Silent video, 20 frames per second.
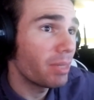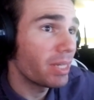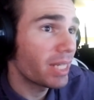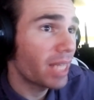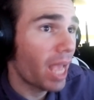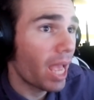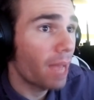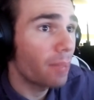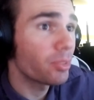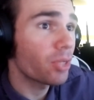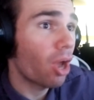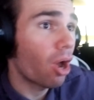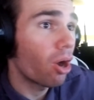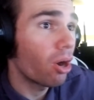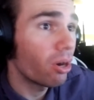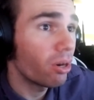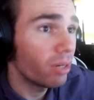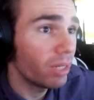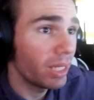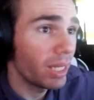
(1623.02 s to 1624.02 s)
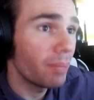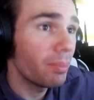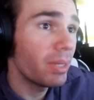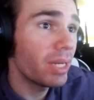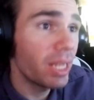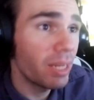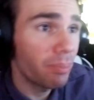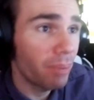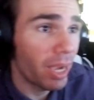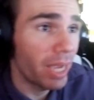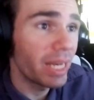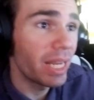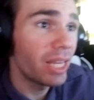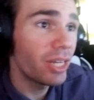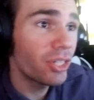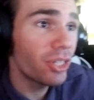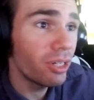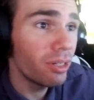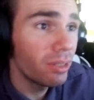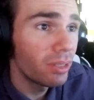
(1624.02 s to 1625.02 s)
tabs are limited by
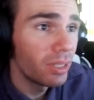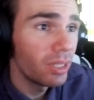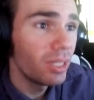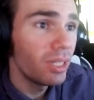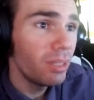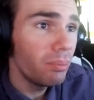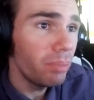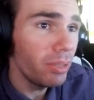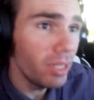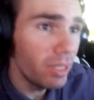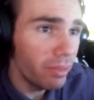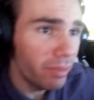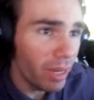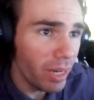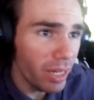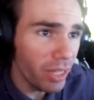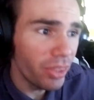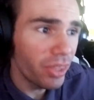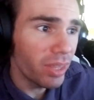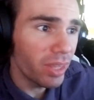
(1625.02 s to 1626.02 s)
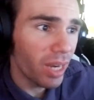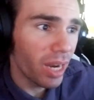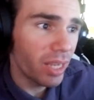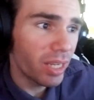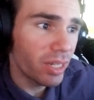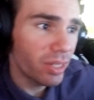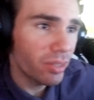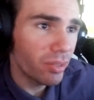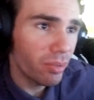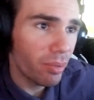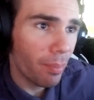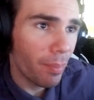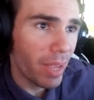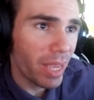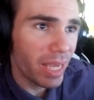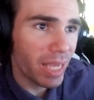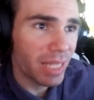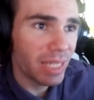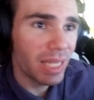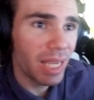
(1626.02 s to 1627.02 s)
nature, but anything that I could do to
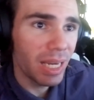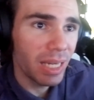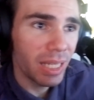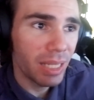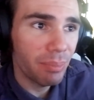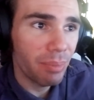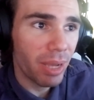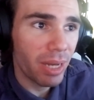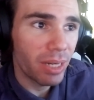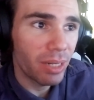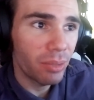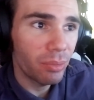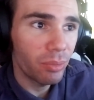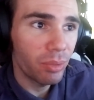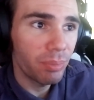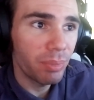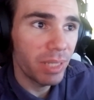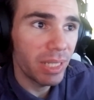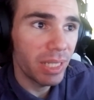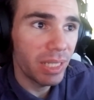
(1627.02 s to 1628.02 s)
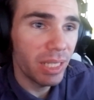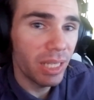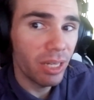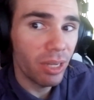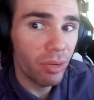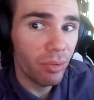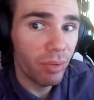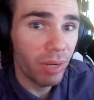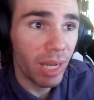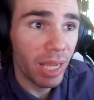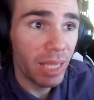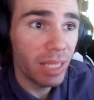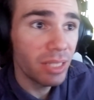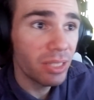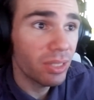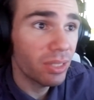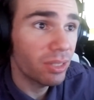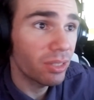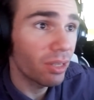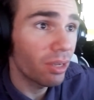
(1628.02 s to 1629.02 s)
make it slightly better would be, you know, nice.
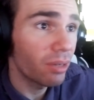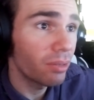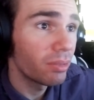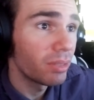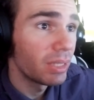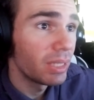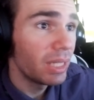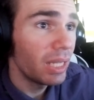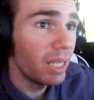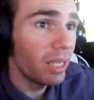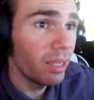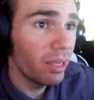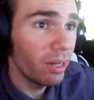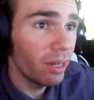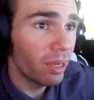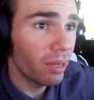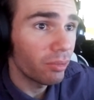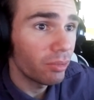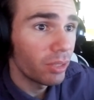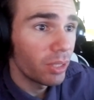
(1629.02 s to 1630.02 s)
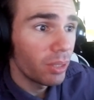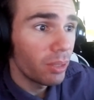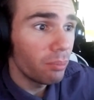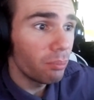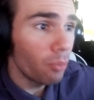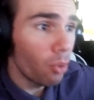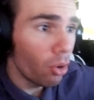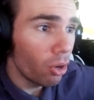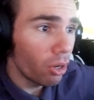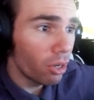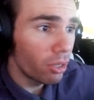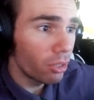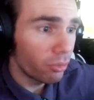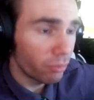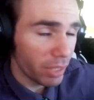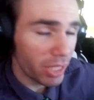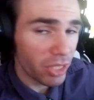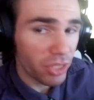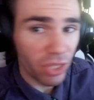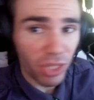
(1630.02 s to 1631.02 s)
So, I don't know. More
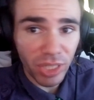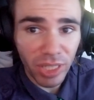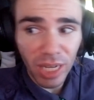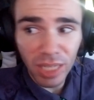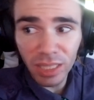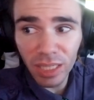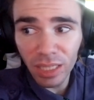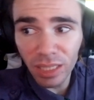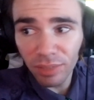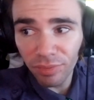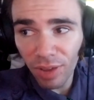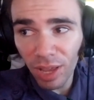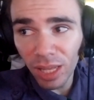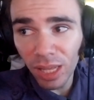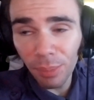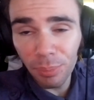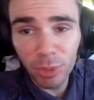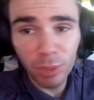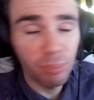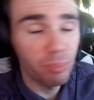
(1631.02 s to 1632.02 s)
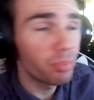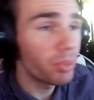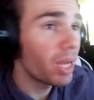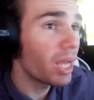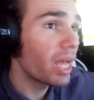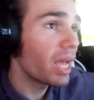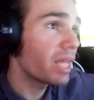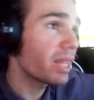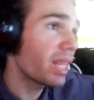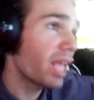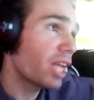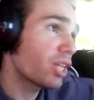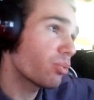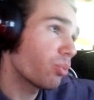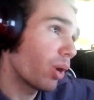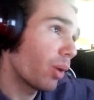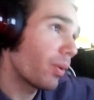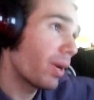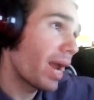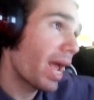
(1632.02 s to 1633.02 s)
research as it develops, but that's
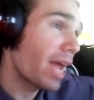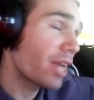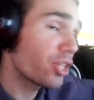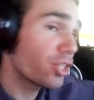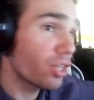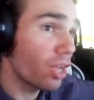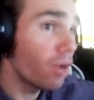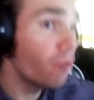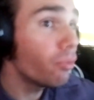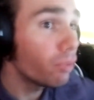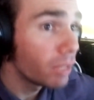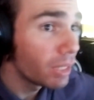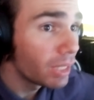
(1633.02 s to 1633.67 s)
where we're at. So,